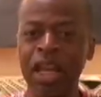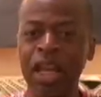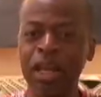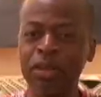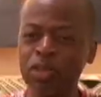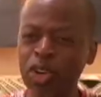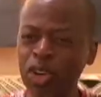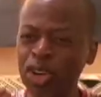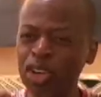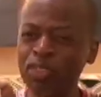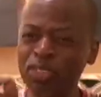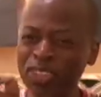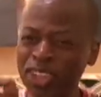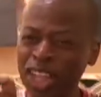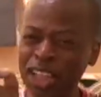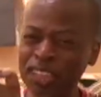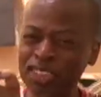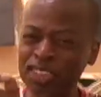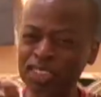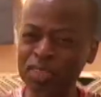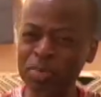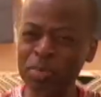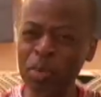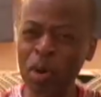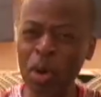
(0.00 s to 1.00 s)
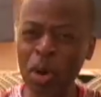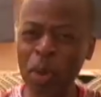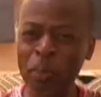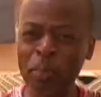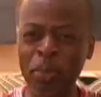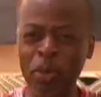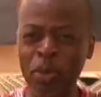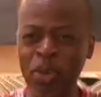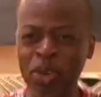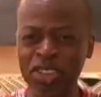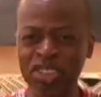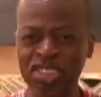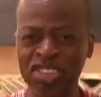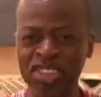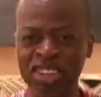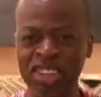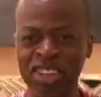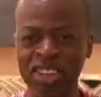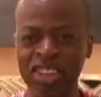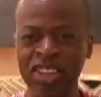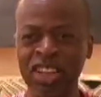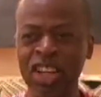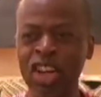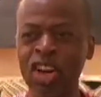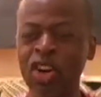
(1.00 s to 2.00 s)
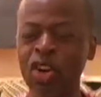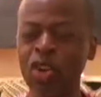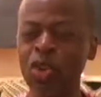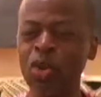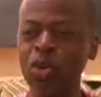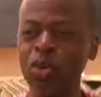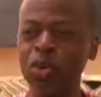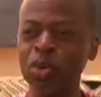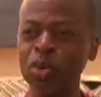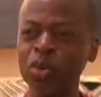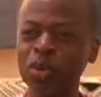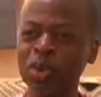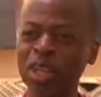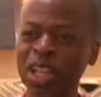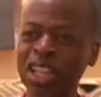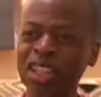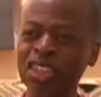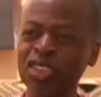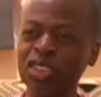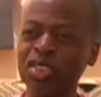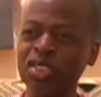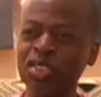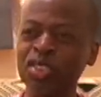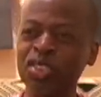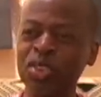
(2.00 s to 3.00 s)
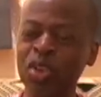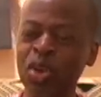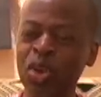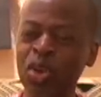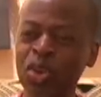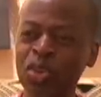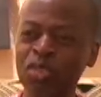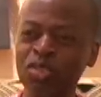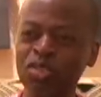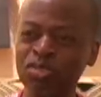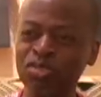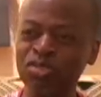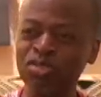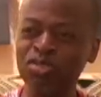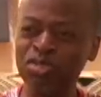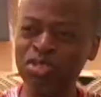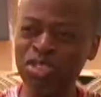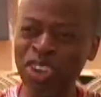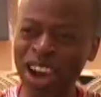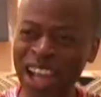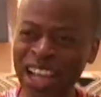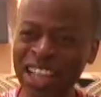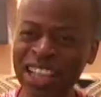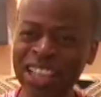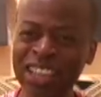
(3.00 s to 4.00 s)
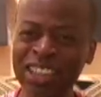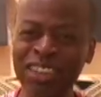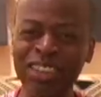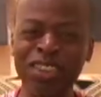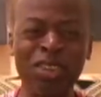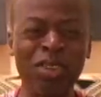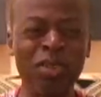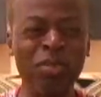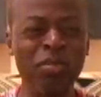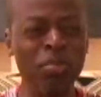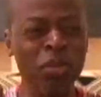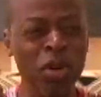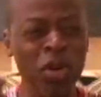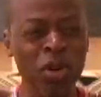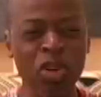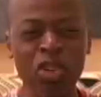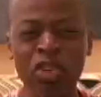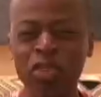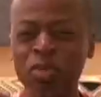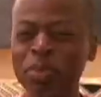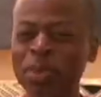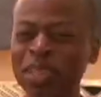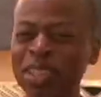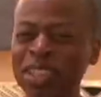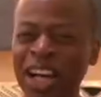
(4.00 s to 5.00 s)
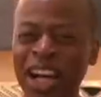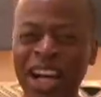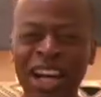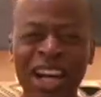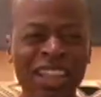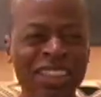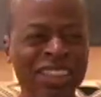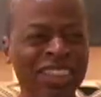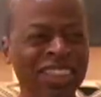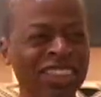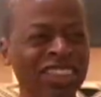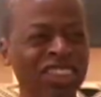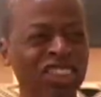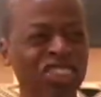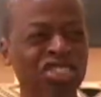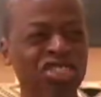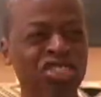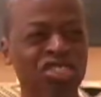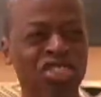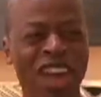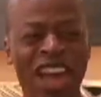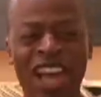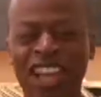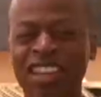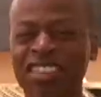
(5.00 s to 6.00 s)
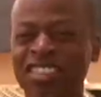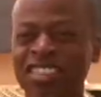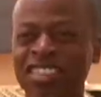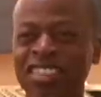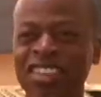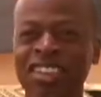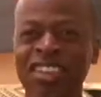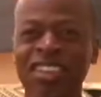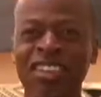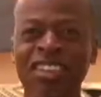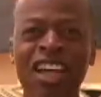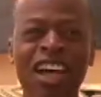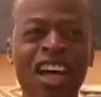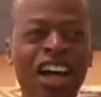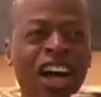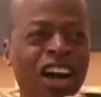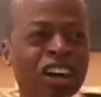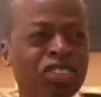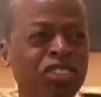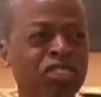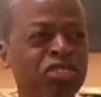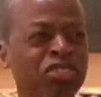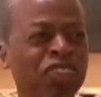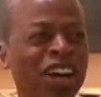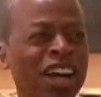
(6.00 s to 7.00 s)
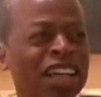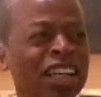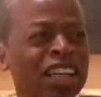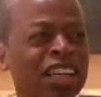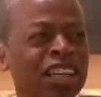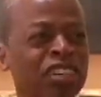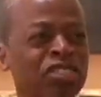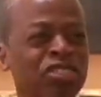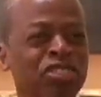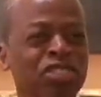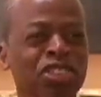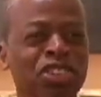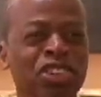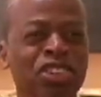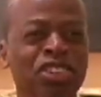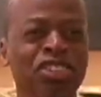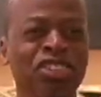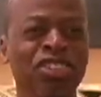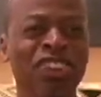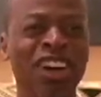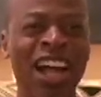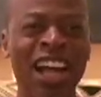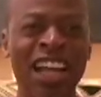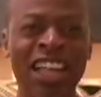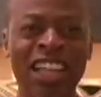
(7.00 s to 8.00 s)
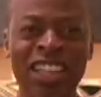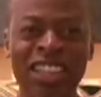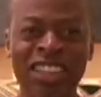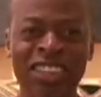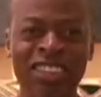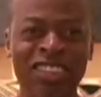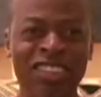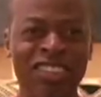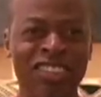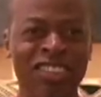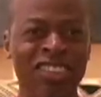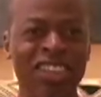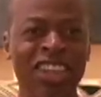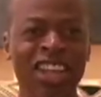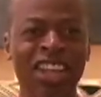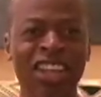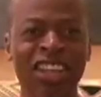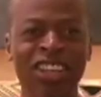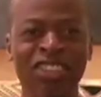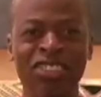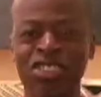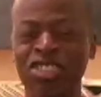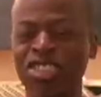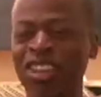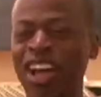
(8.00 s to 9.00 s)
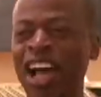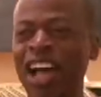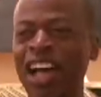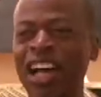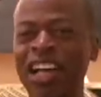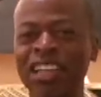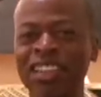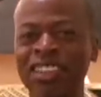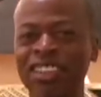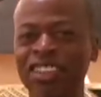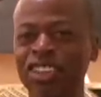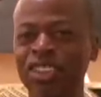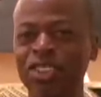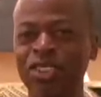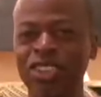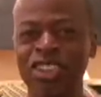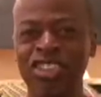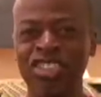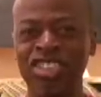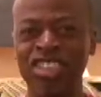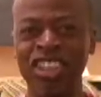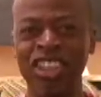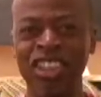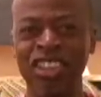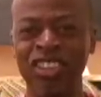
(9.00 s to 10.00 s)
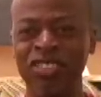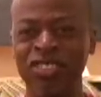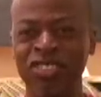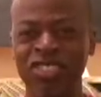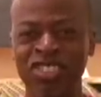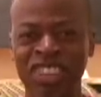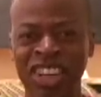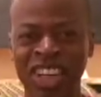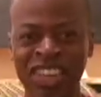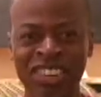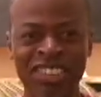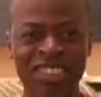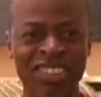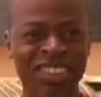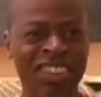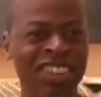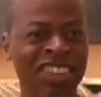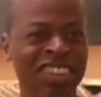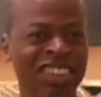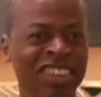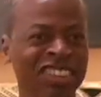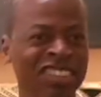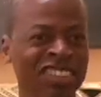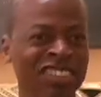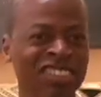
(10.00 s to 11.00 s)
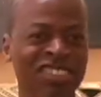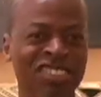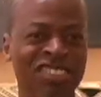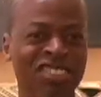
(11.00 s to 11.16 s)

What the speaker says: Looking for that small portion who is ready to move beyond the distraction of fighting for rights, trying to achieve justice,